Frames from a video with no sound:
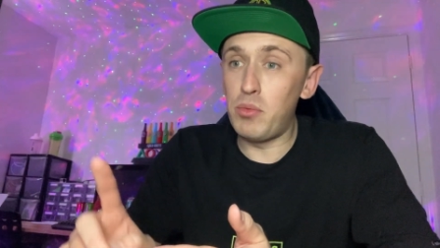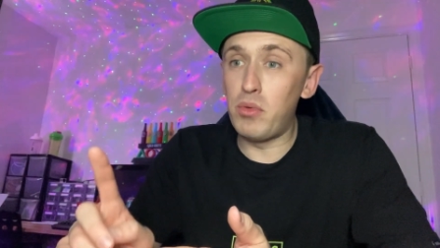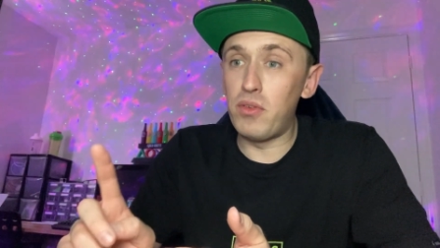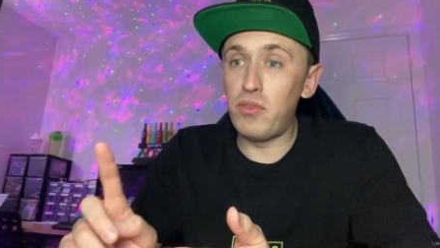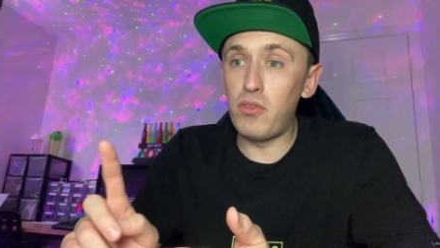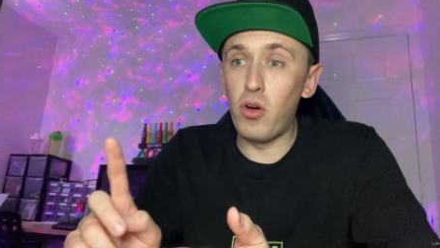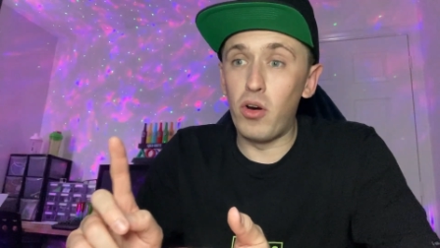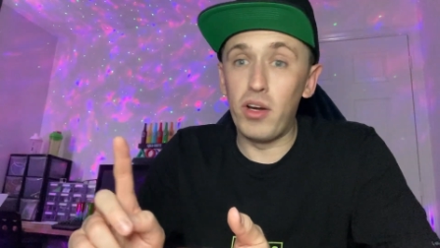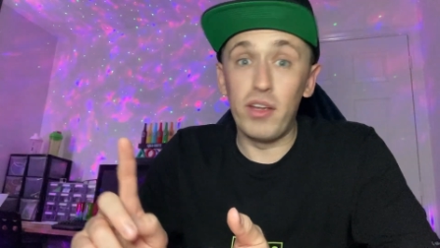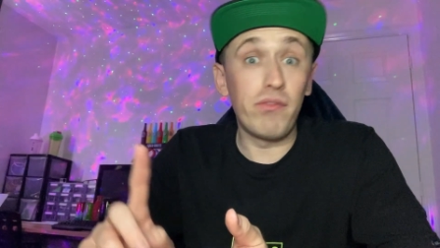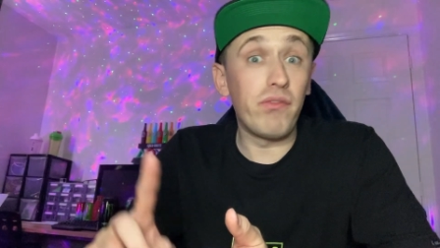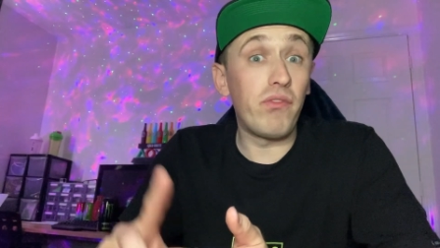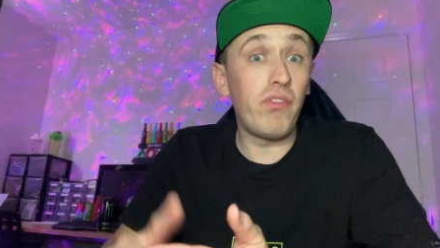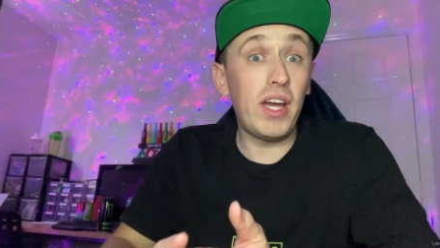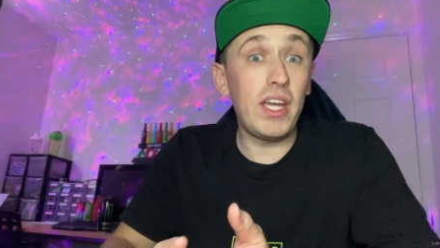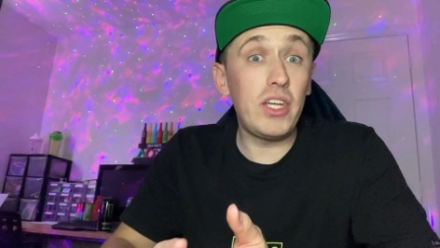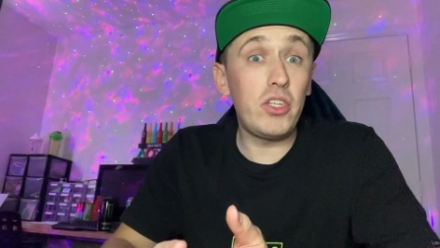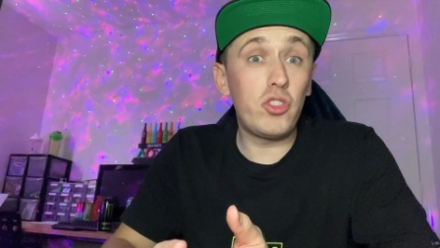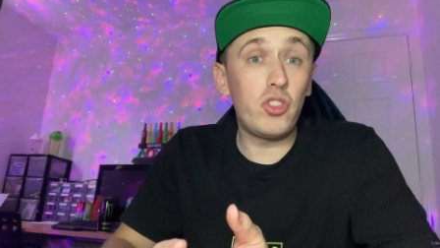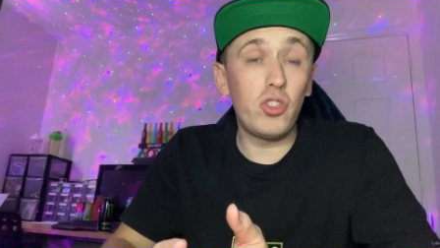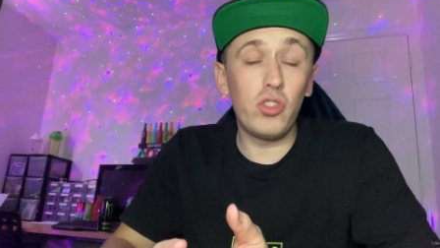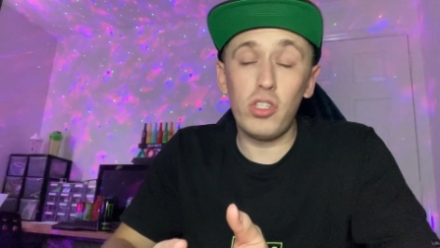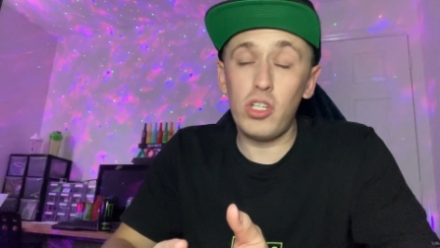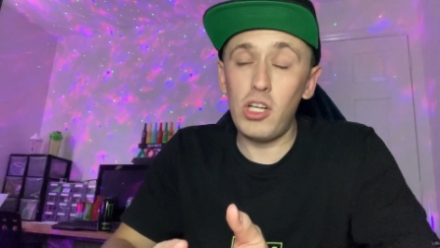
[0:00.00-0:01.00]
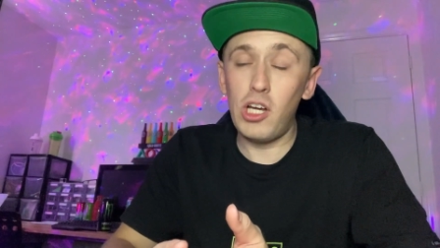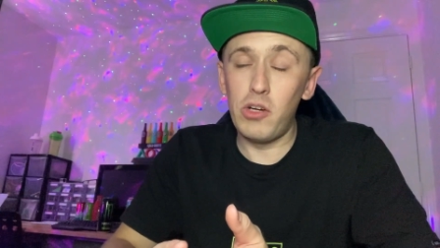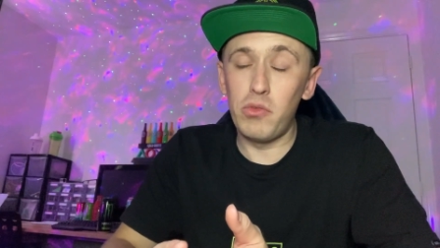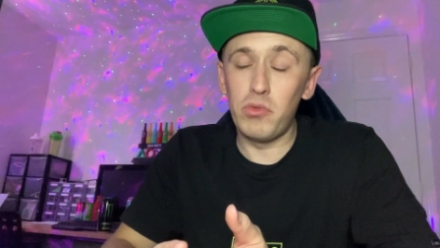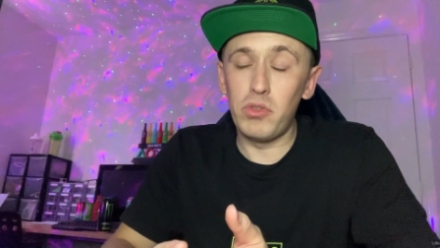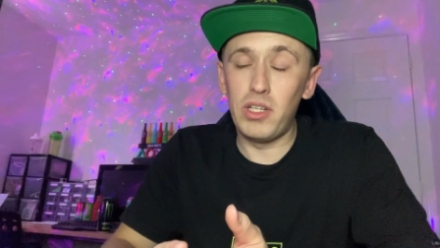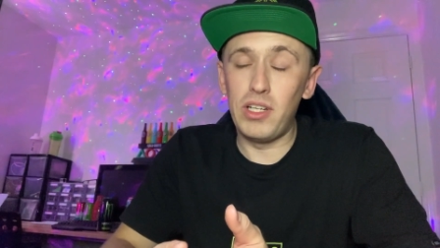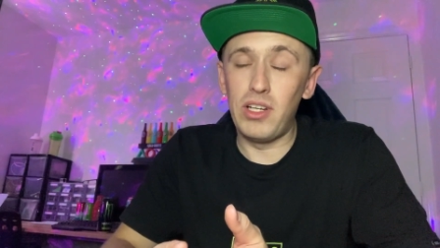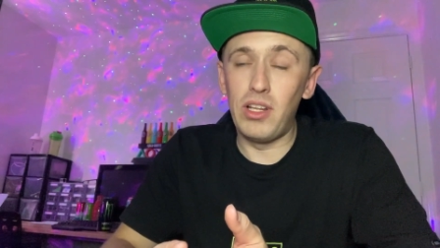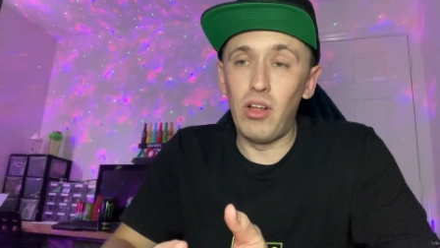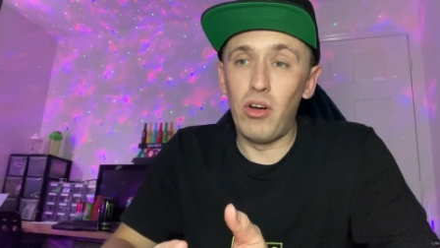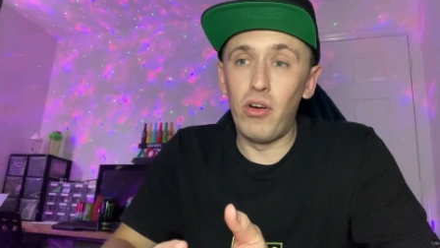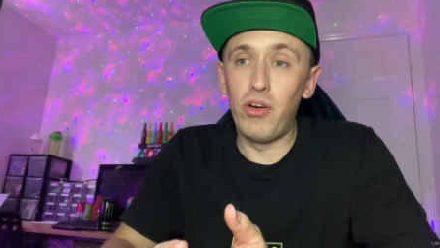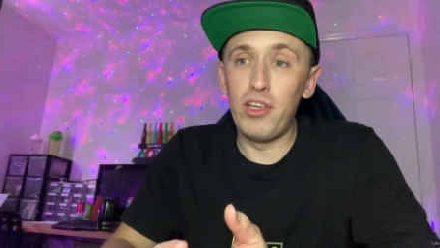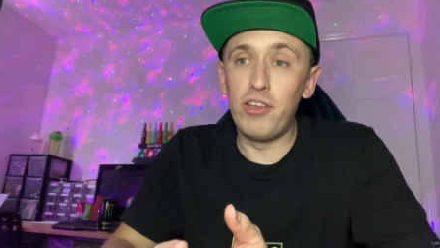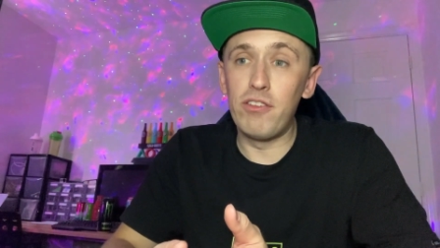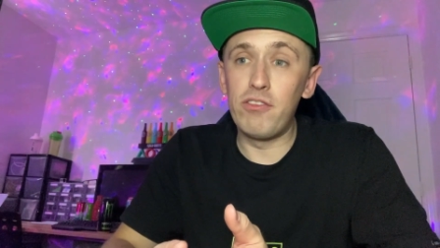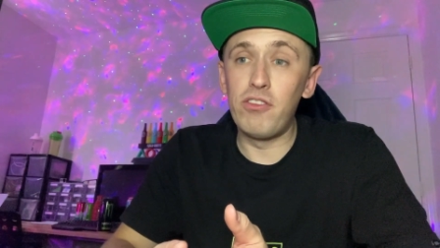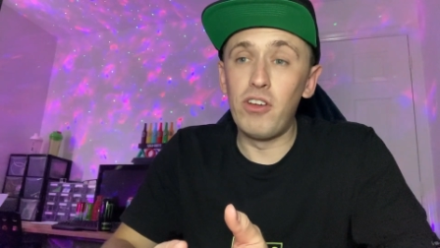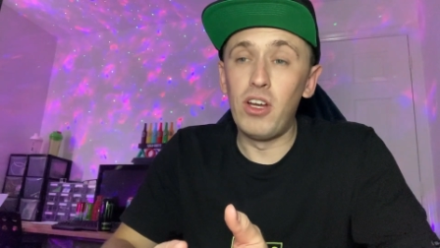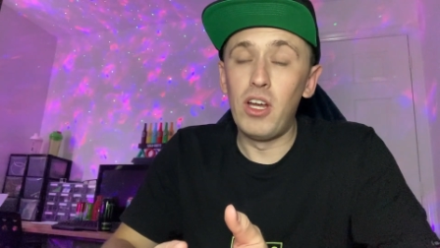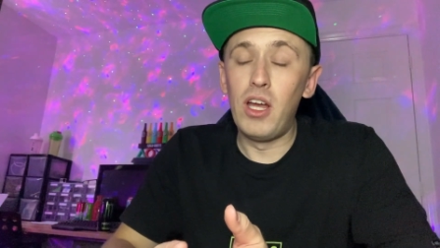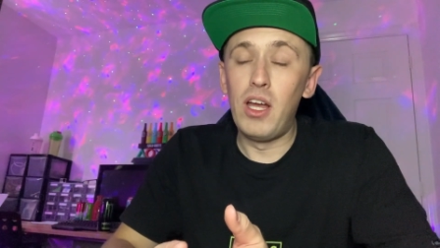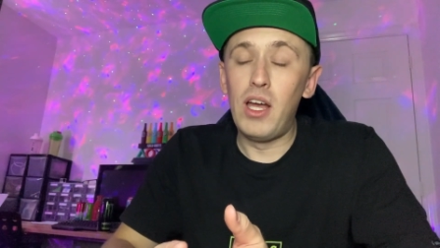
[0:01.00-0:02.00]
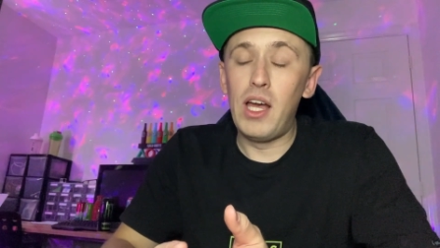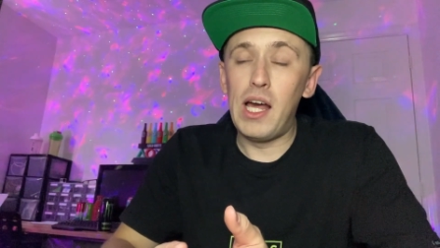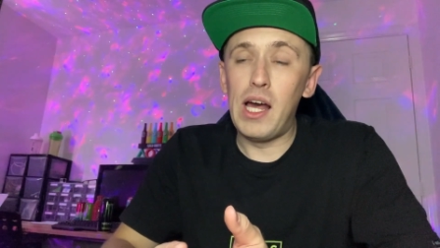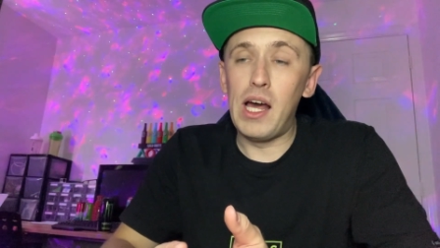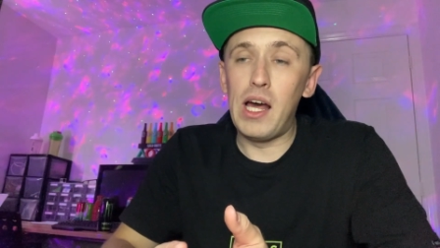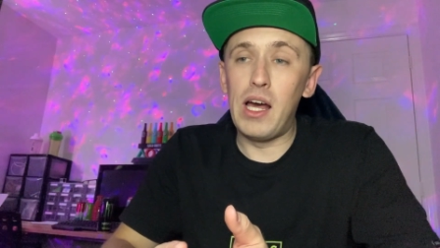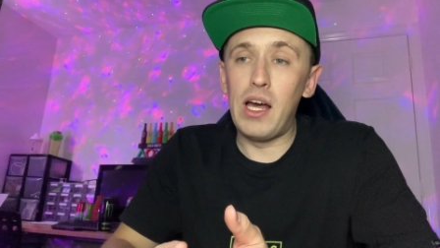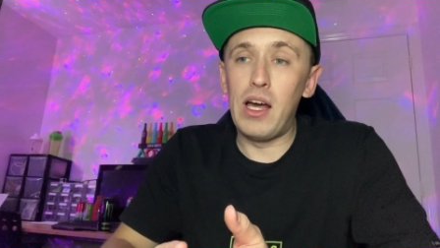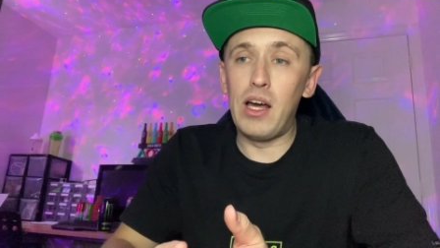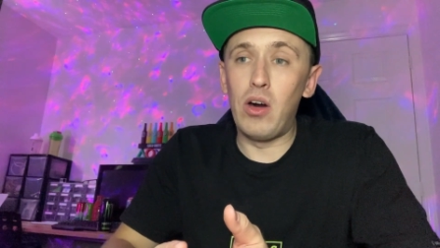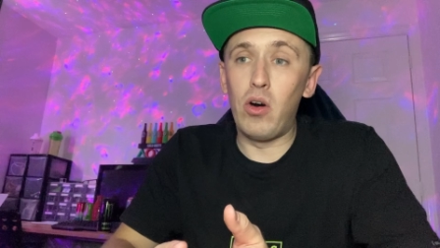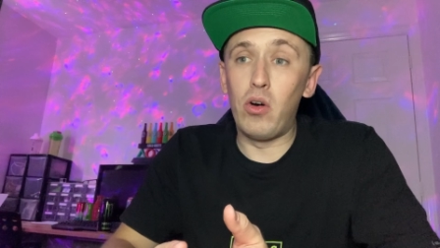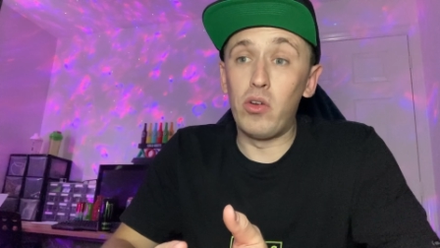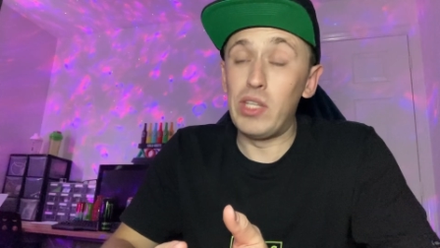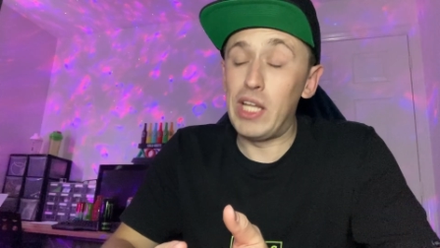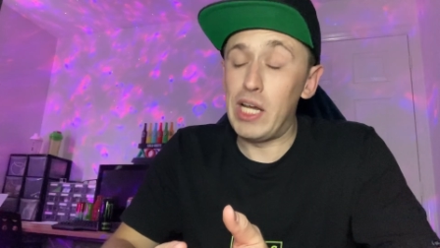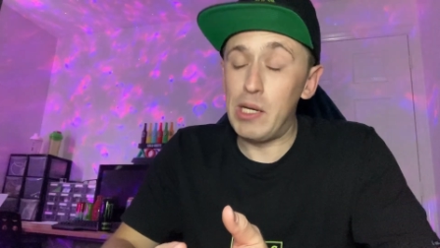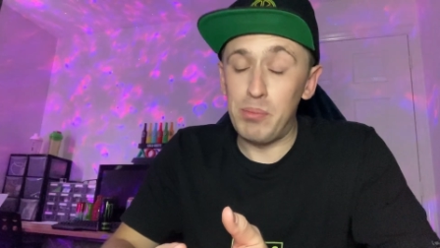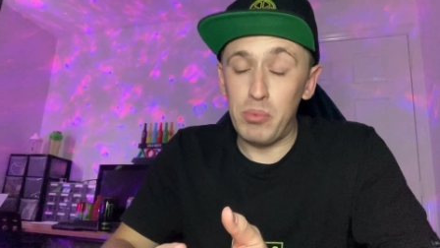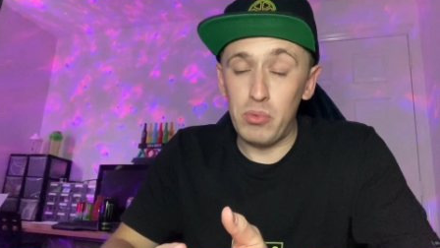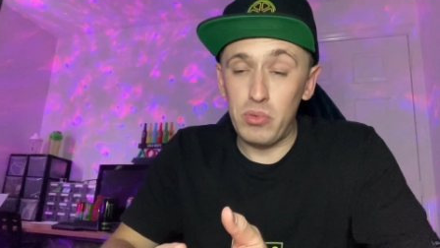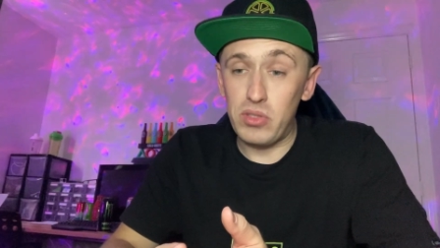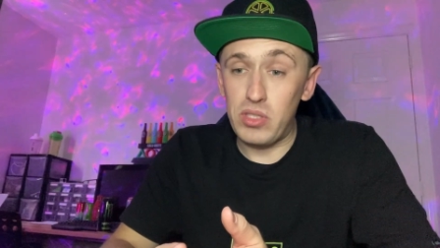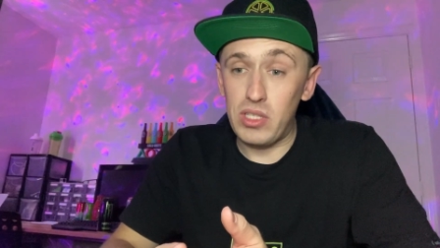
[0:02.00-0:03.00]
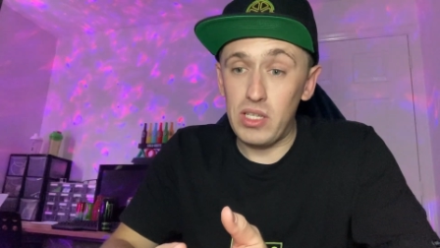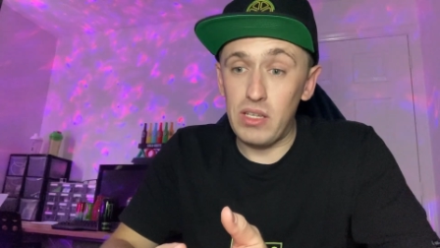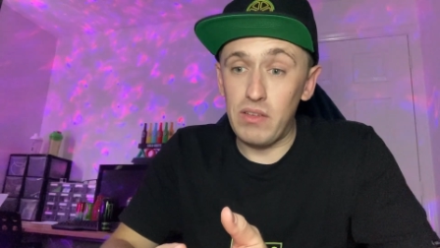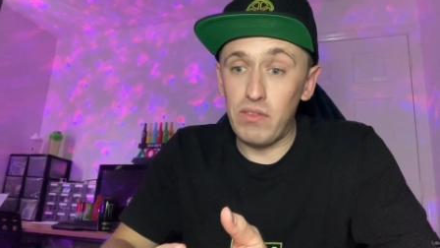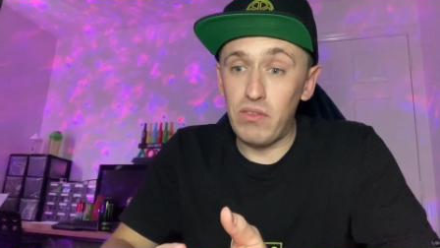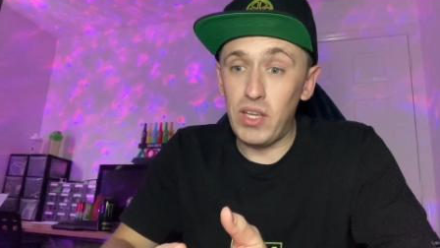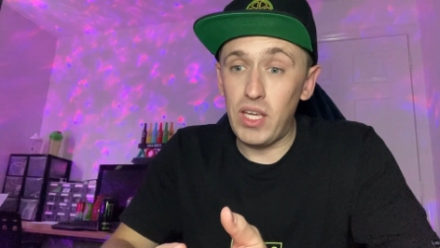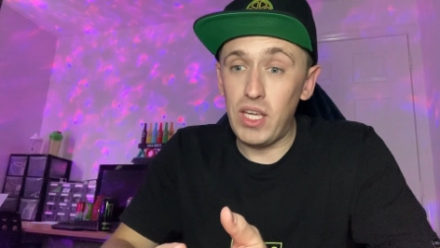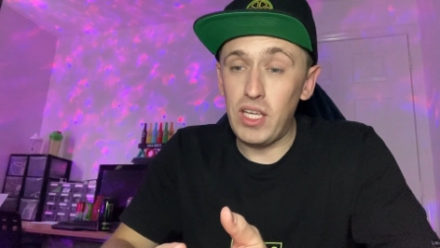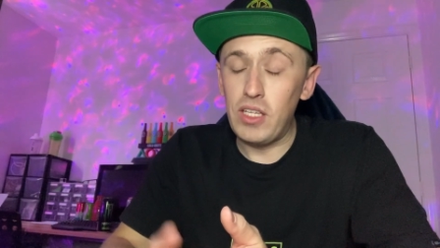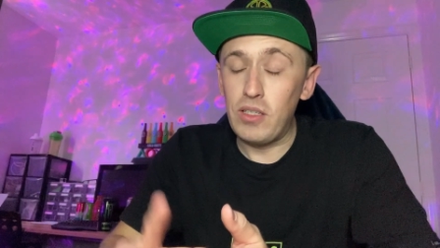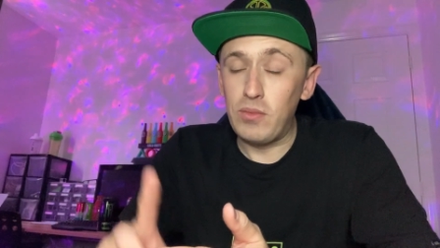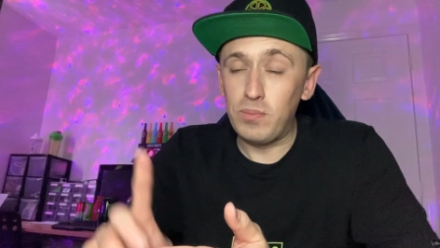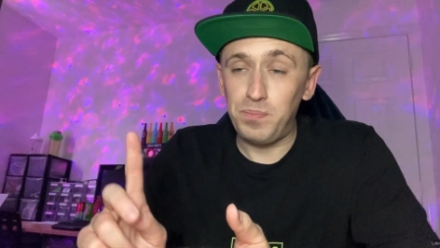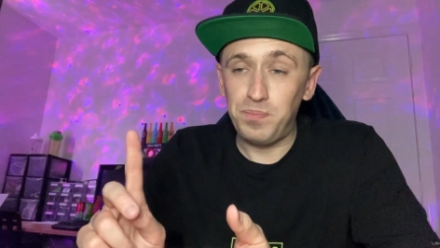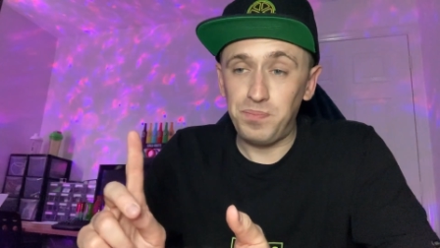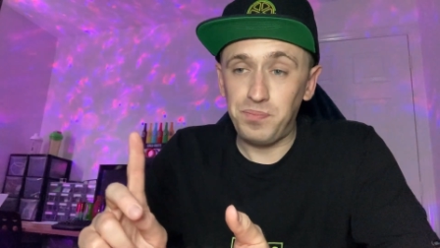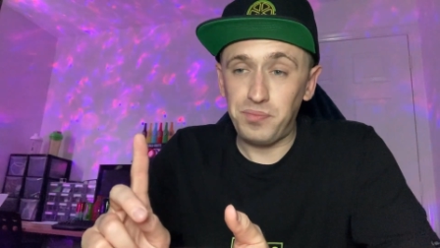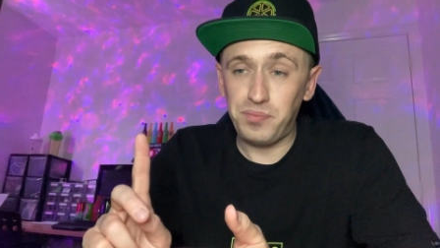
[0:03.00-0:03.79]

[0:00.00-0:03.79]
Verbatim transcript: We've got Invasion currently live uh, on Apple TV.